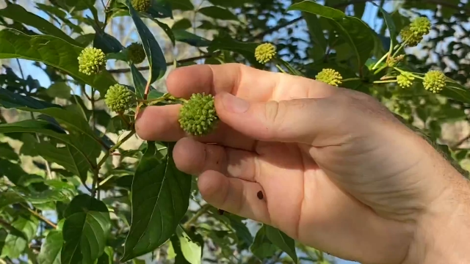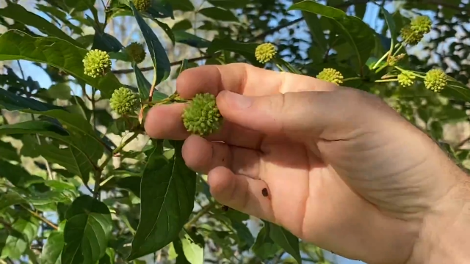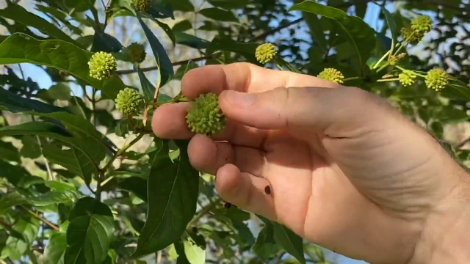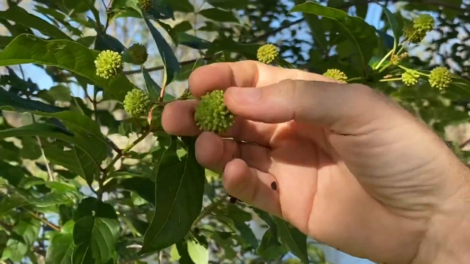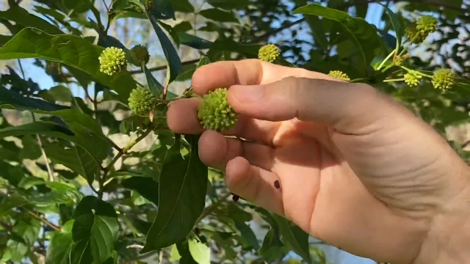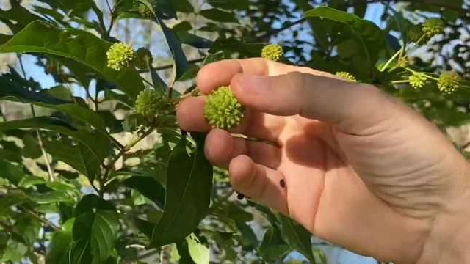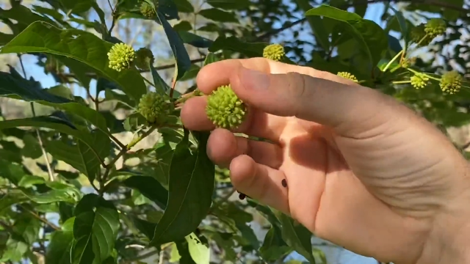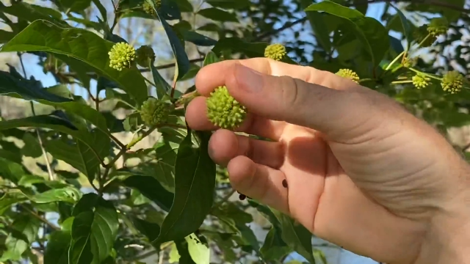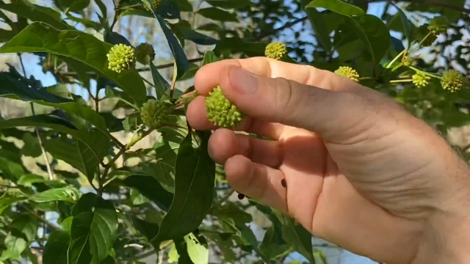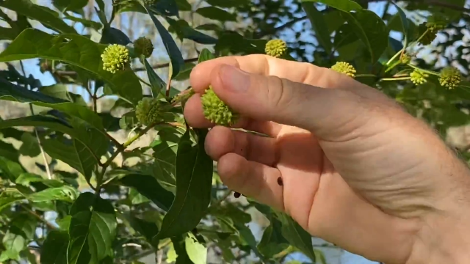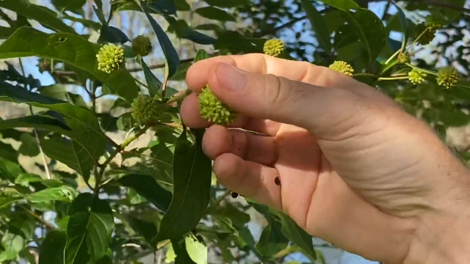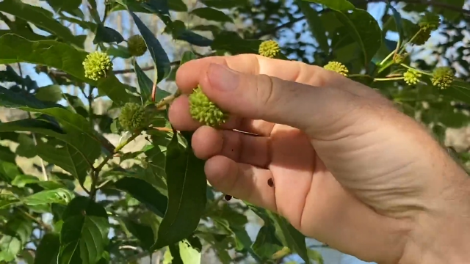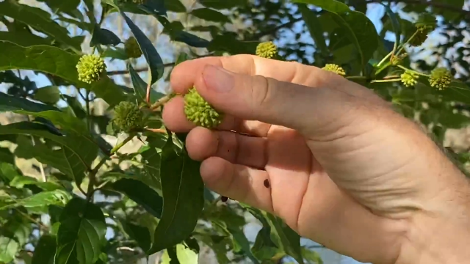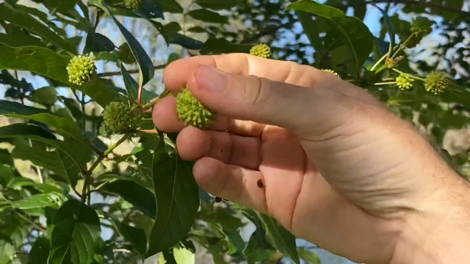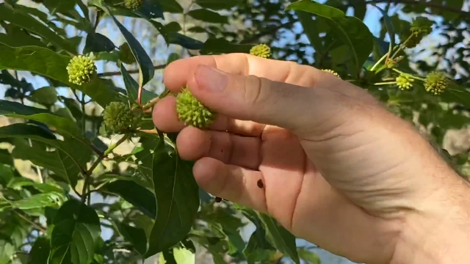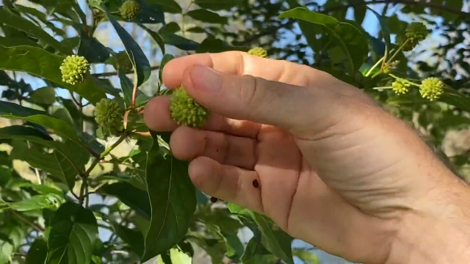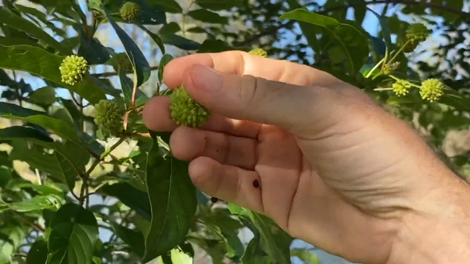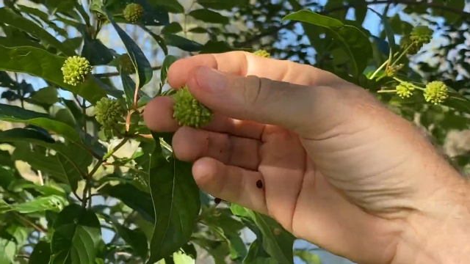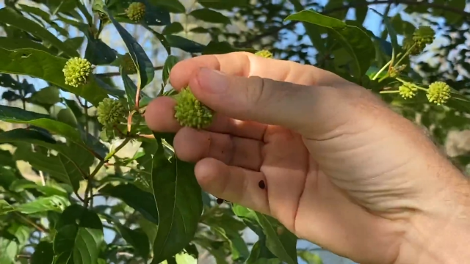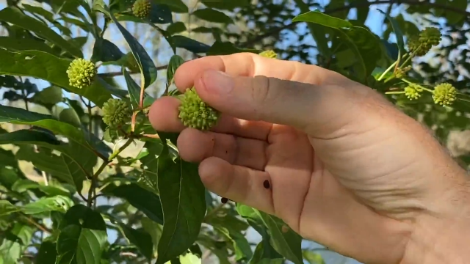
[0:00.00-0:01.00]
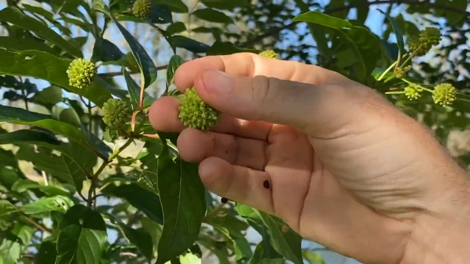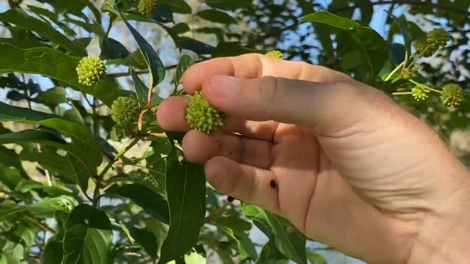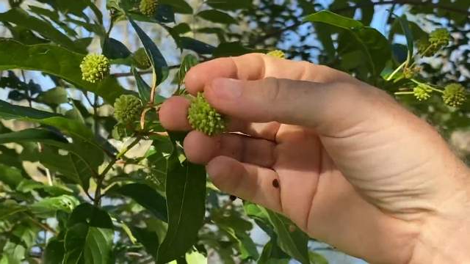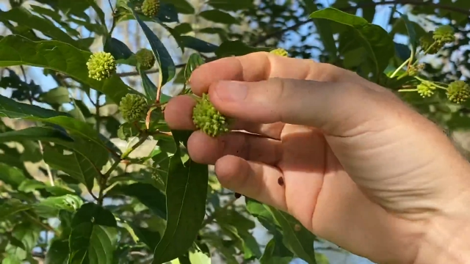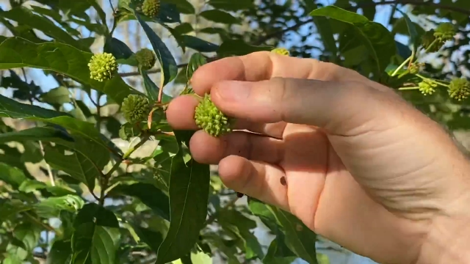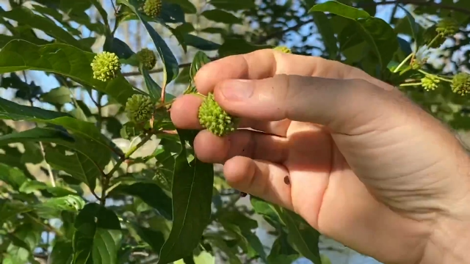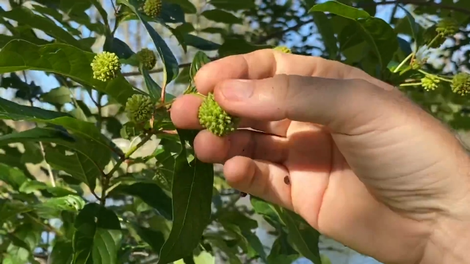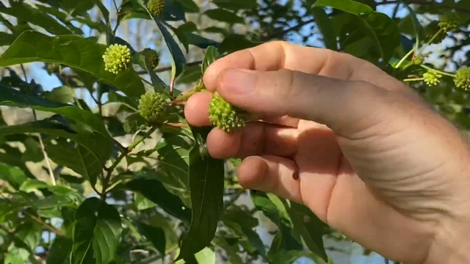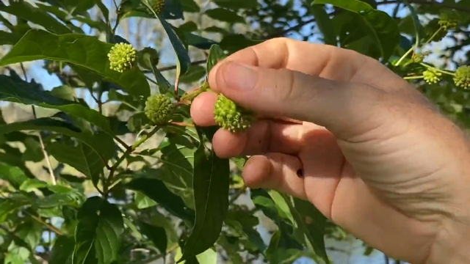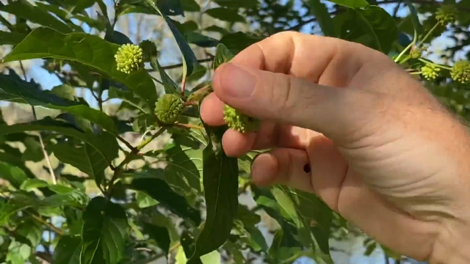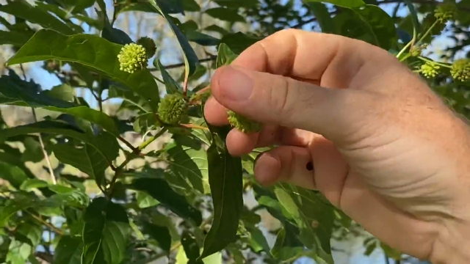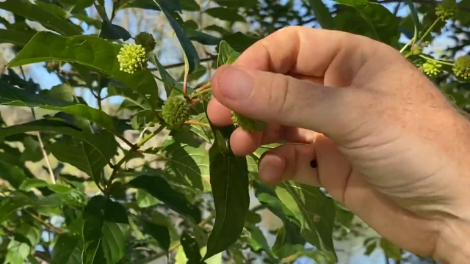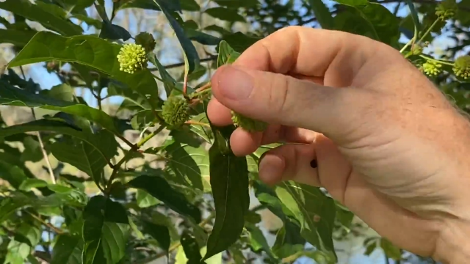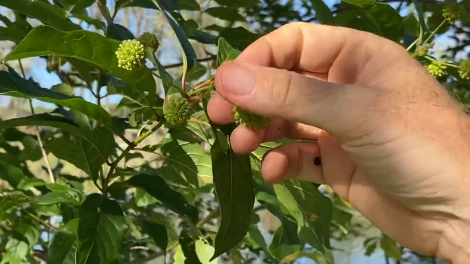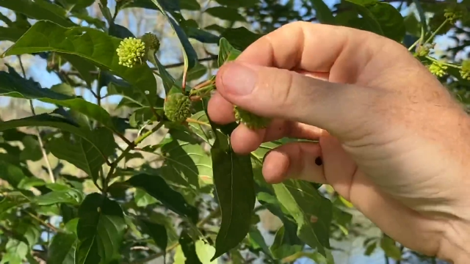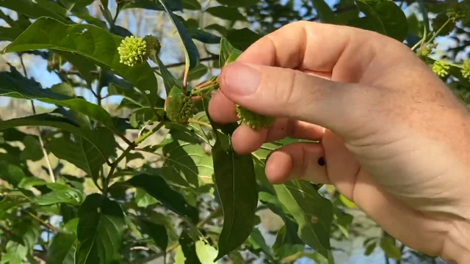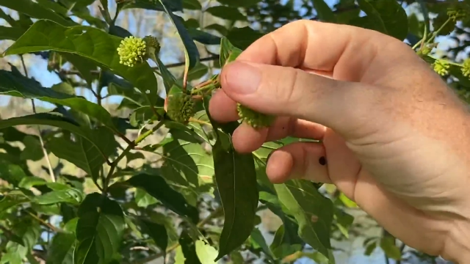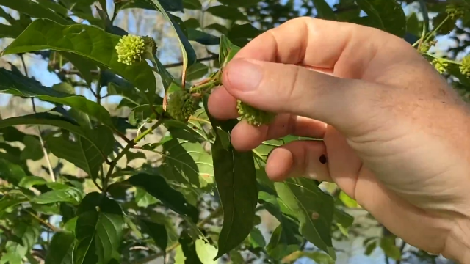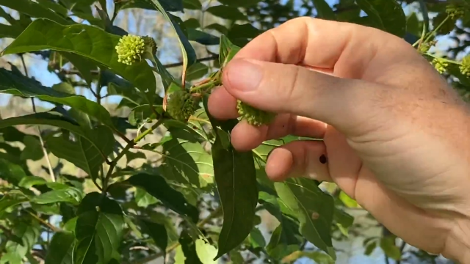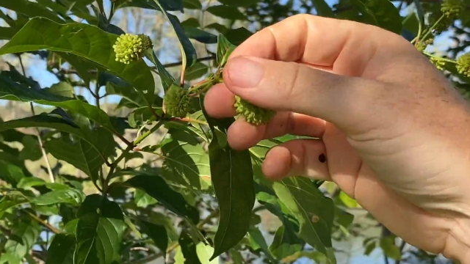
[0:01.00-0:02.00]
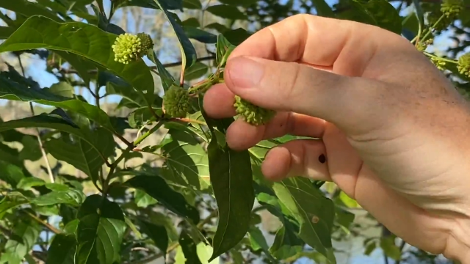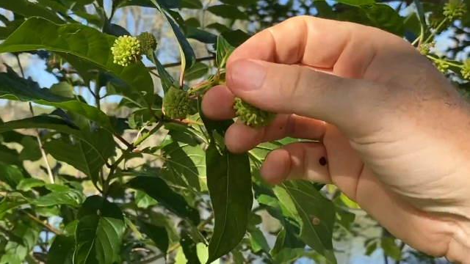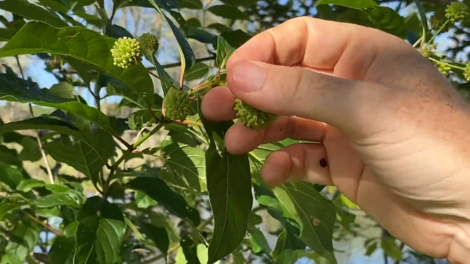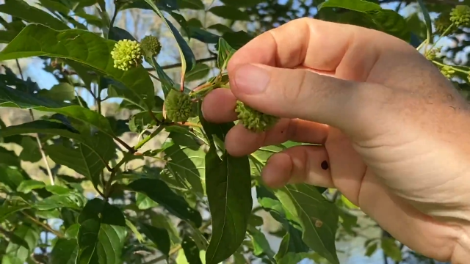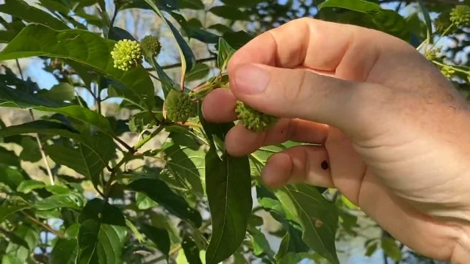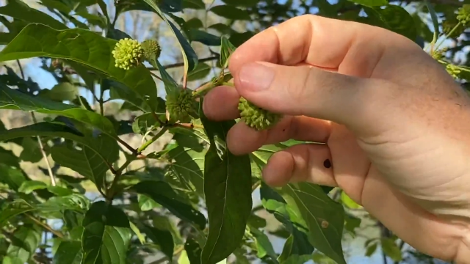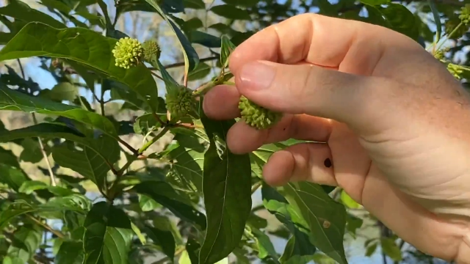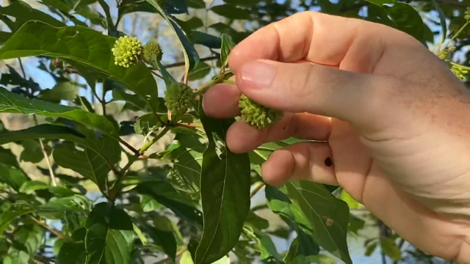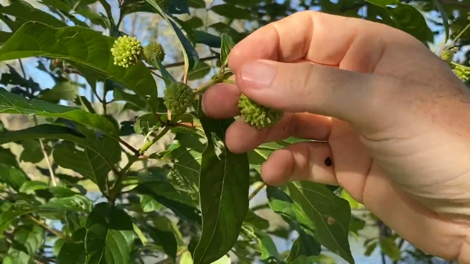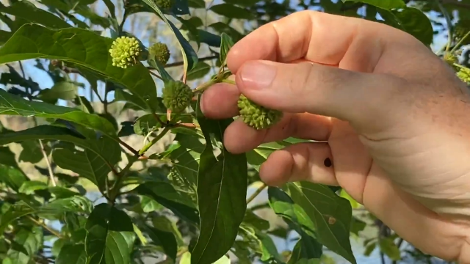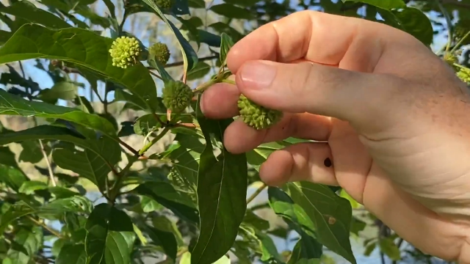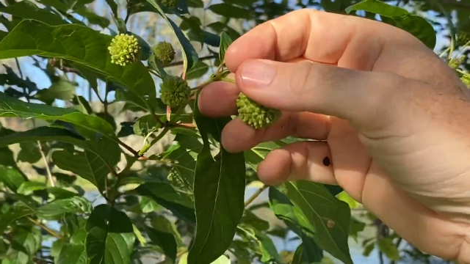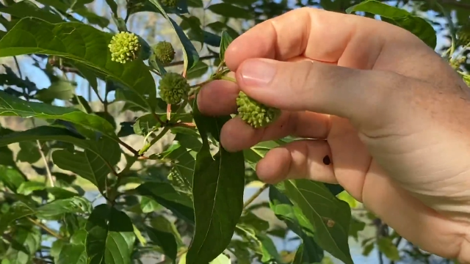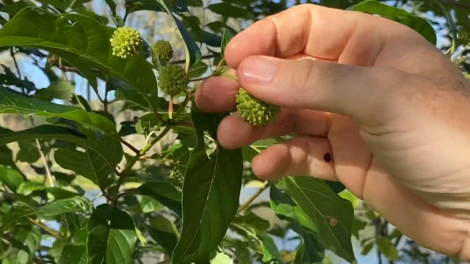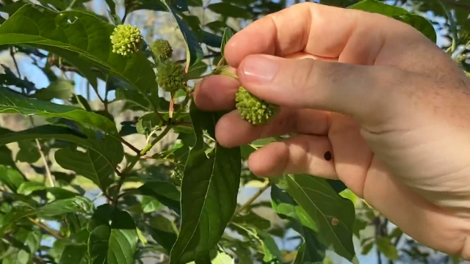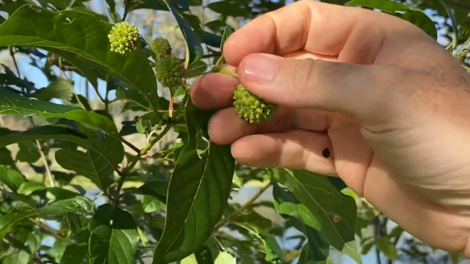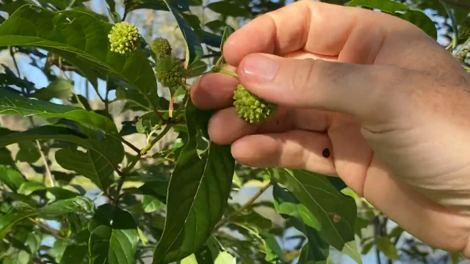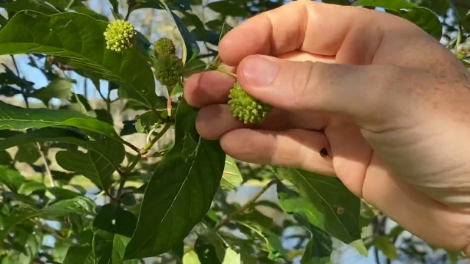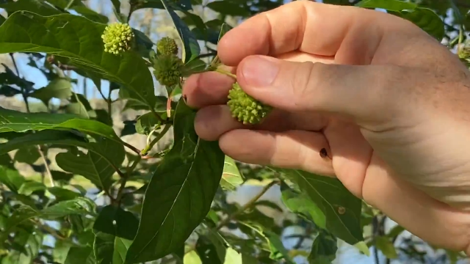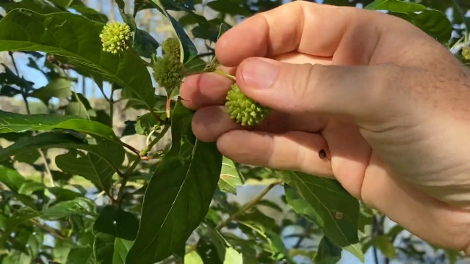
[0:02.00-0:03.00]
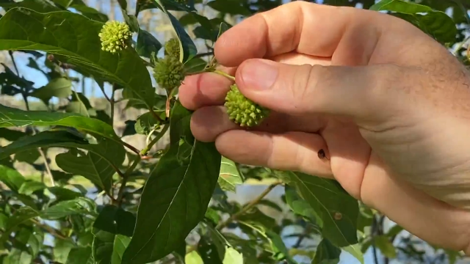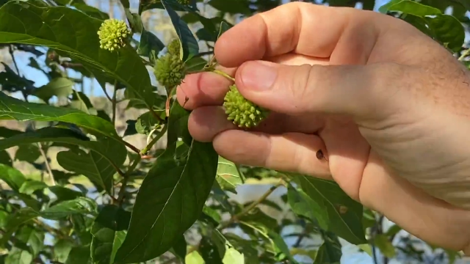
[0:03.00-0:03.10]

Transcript: No face is visible, so there are no lips to read.